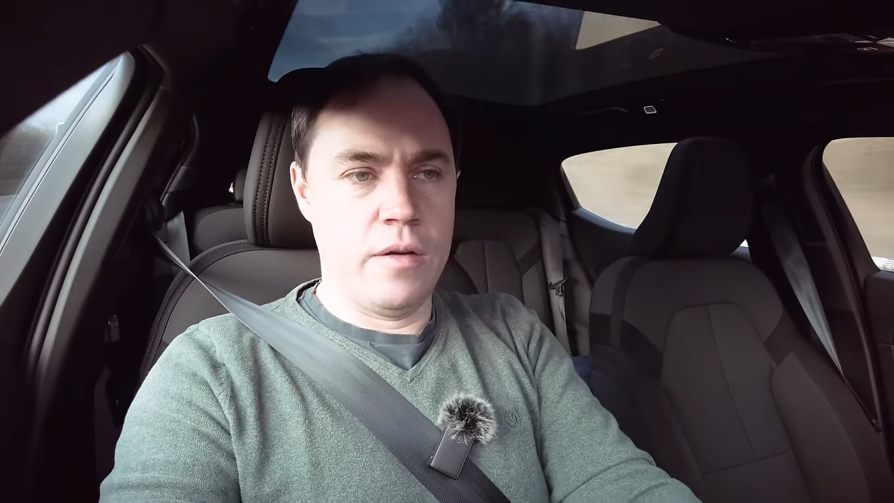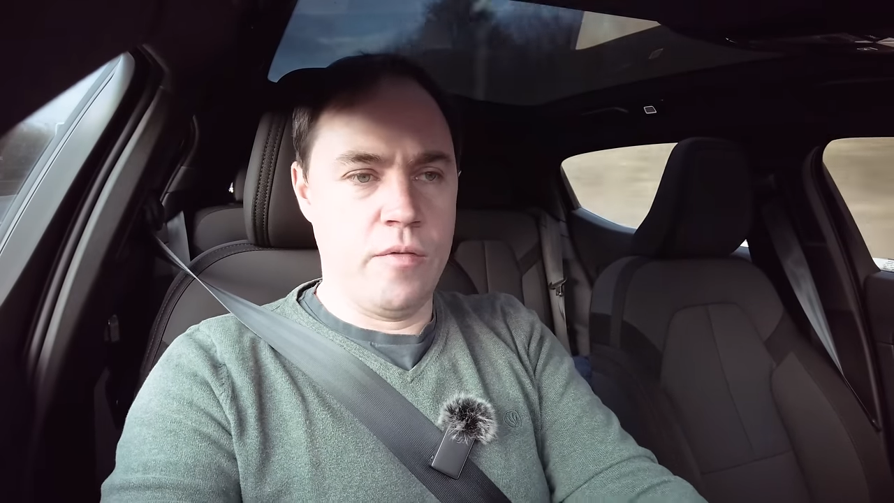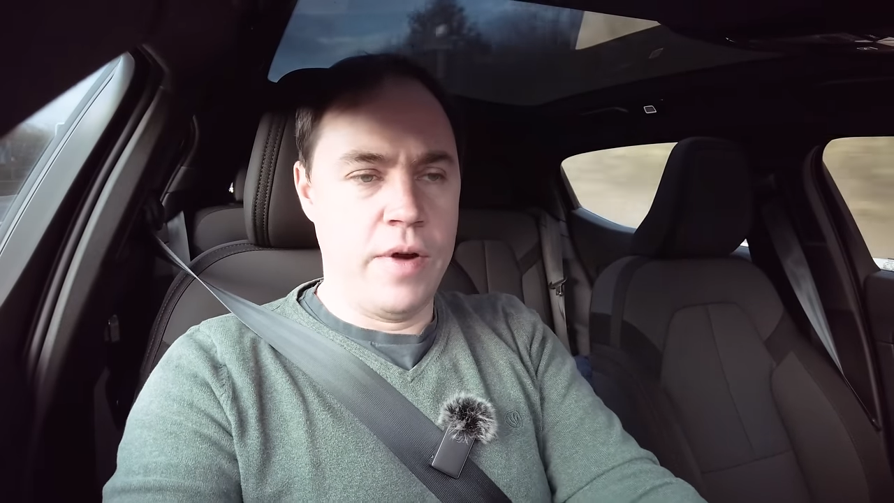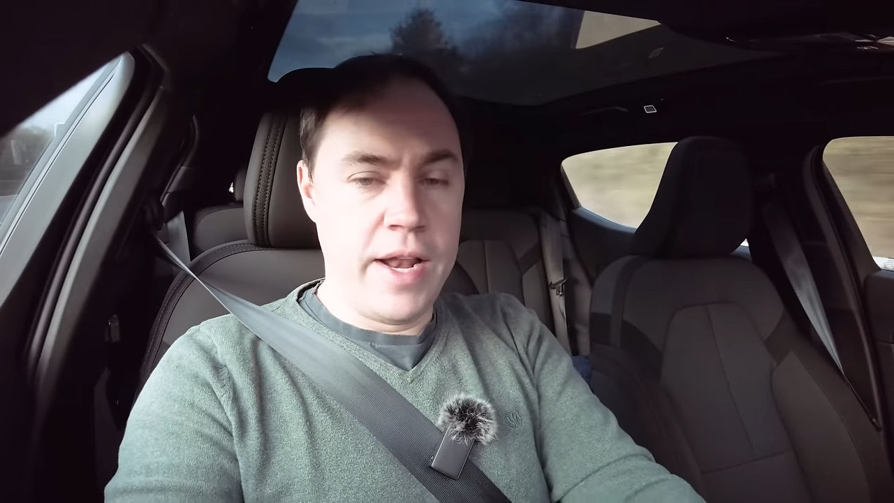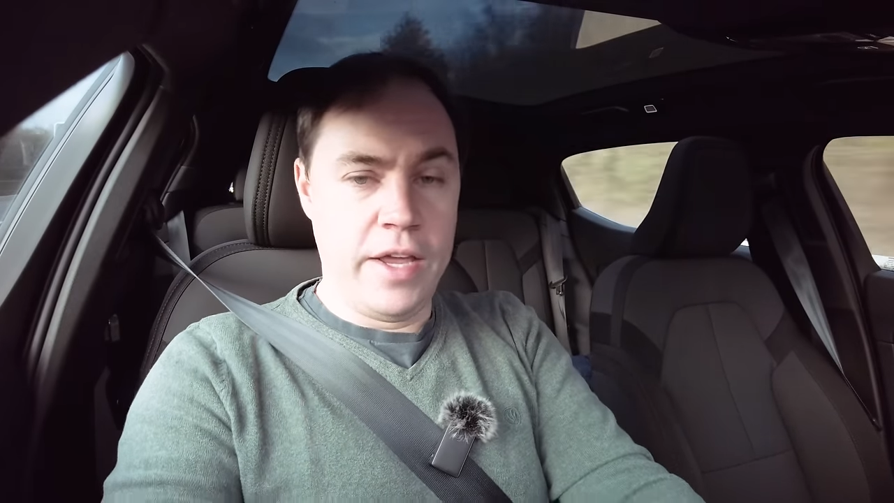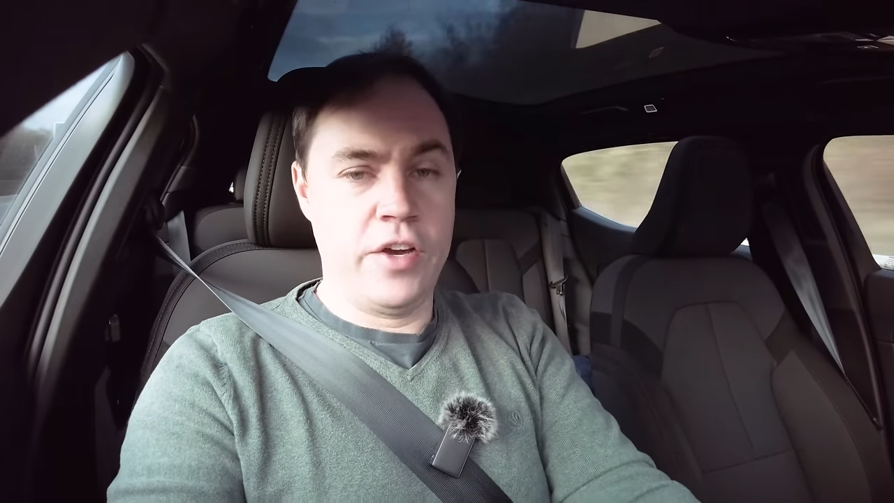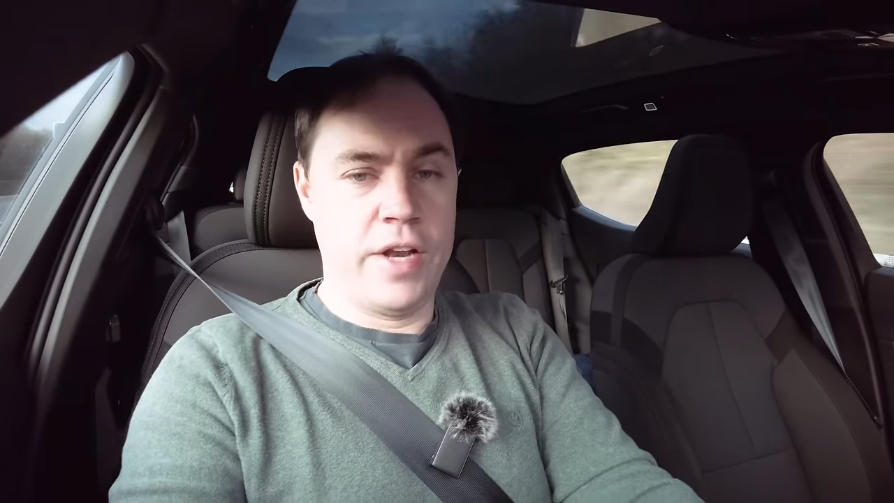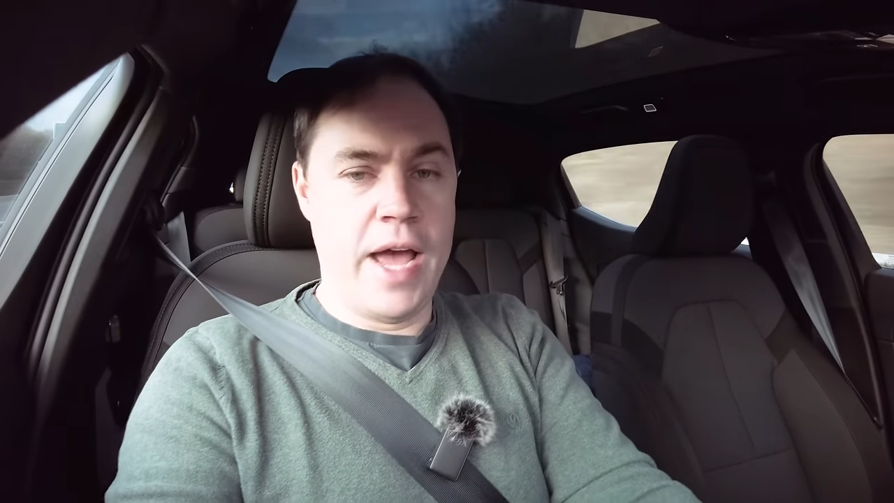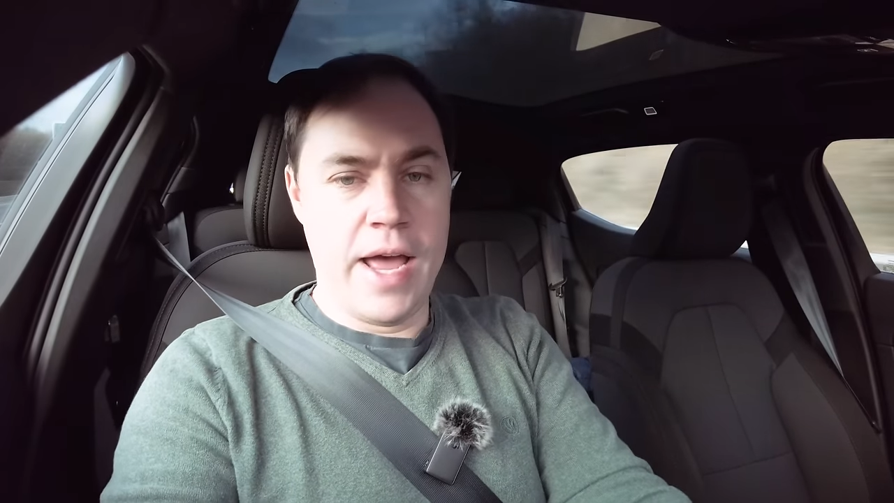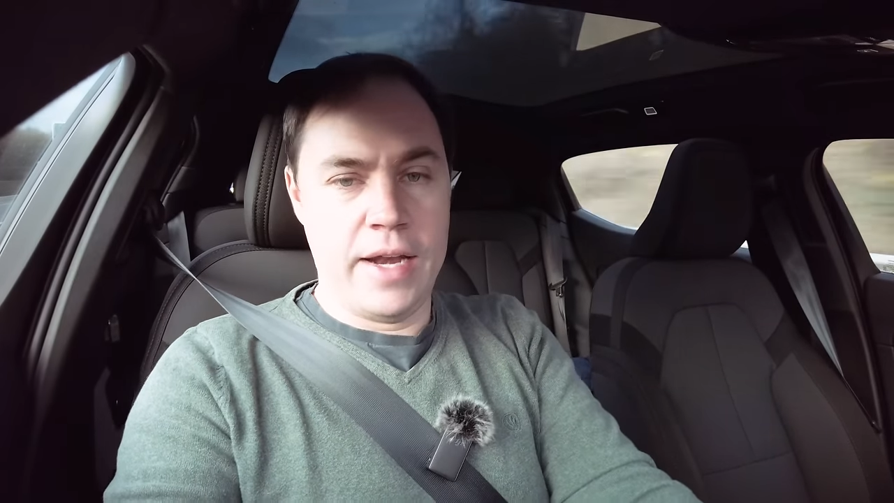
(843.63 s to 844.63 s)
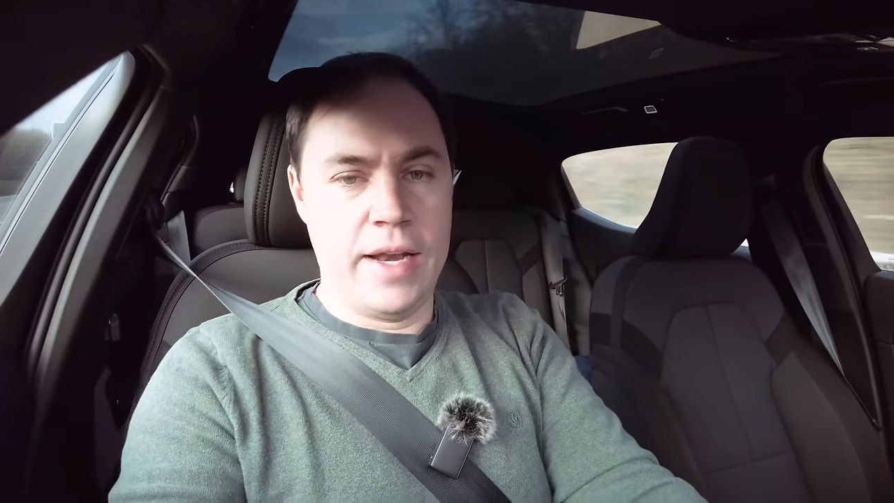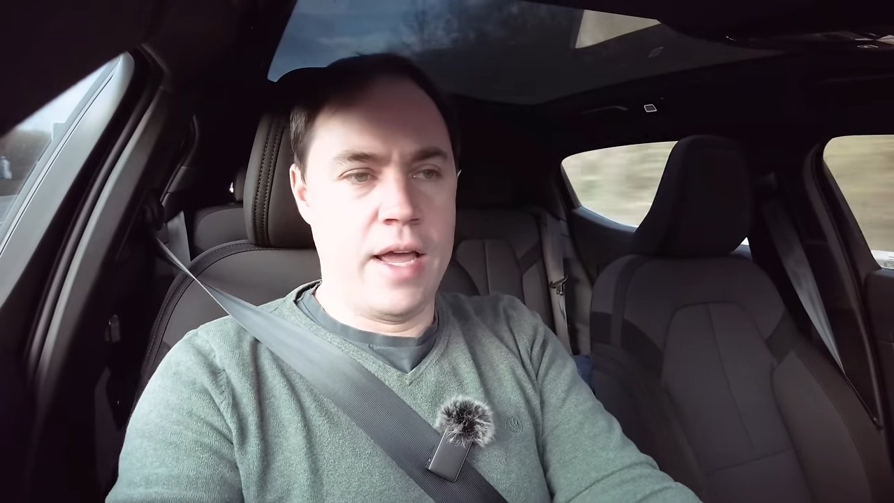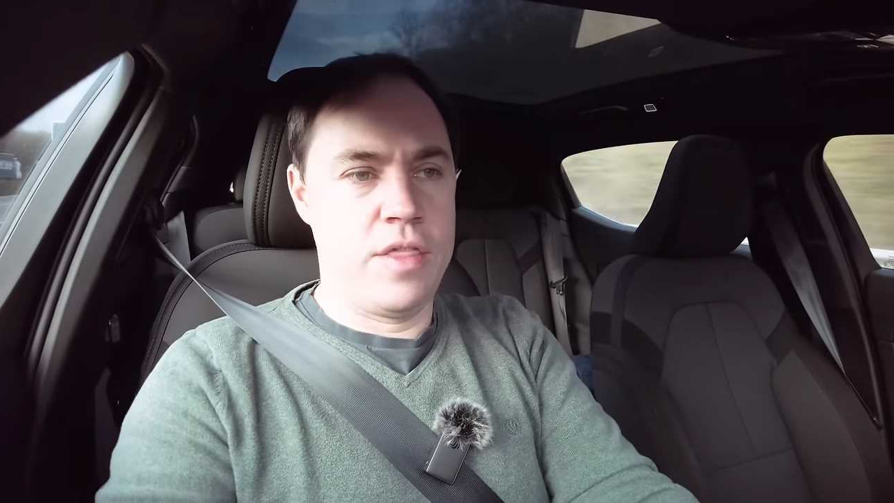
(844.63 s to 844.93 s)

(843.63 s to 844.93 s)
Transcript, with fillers: really good handling,